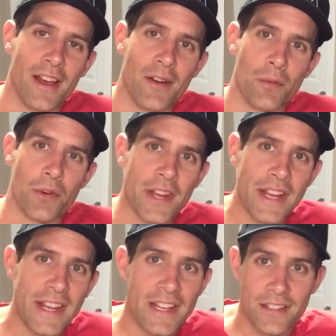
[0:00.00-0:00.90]
We're
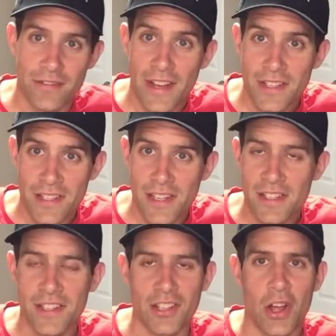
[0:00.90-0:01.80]
getting into race
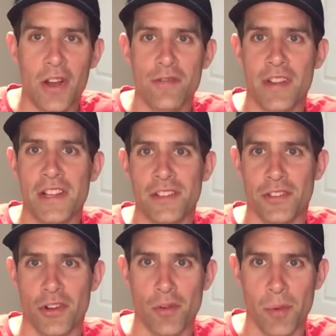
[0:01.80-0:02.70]
season, a lot of races
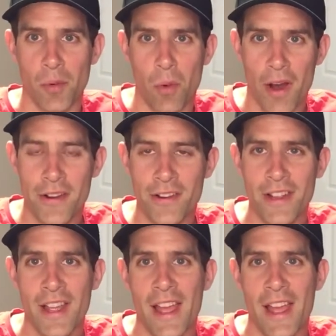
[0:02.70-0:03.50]
are open water,